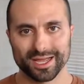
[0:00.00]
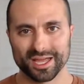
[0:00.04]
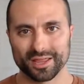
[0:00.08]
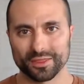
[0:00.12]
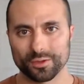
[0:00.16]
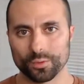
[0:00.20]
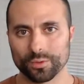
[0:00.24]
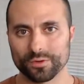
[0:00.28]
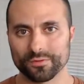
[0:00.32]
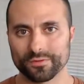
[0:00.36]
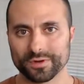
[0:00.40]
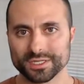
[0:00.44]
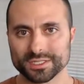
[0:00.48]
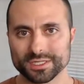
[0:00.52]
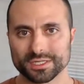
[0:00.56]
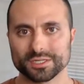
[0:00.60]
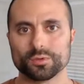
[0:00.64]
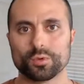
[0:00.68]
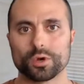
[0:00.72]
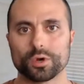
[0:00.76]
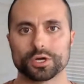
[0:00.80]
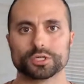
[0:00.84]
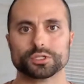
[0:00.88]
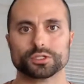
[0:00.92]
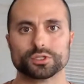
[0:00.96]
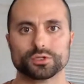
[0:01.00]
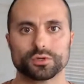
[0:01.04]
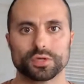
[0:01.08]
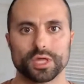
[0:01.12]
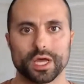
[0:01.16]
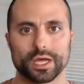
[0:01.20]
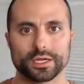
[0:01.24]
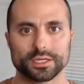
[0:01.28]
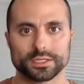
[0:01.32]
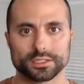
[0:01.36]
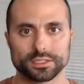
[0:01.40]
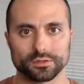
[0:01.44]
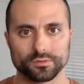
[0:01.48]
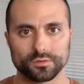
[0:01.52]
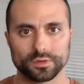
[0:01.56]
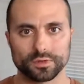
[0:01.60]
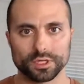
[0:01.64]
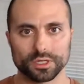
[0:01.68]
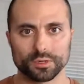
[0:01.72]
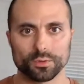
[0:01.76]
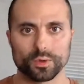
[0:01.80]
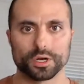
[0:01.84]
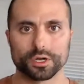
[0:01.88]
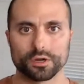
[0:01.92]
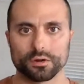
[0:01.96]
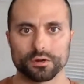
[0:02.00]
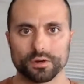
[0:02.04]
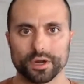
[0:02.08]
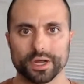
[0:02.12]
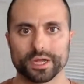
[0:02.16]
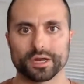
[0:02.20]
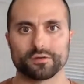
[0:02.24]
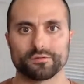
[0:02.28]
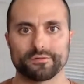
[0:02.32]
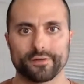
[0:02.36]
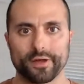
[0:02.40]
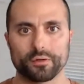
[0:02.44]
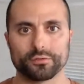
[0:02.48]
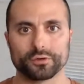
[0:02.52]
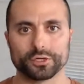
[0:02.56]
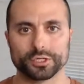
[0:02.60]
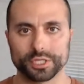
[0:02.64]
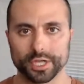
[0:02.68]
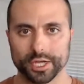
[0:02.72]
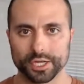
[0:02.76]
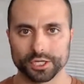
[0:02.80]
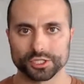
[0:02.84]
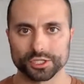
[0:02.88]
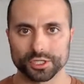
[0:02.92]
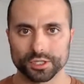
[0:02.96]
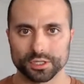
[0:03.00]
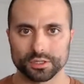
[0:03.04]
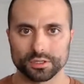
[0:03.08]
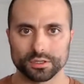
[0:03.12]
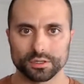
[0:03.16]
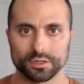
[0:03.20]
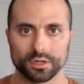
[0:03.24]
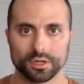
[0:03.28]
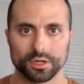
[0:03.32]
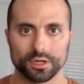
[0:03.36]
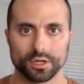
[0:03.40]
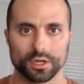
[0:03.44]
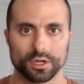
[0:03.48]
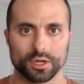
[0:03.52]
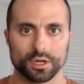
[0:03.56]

And the reason you want to do that is you really want to create a foundation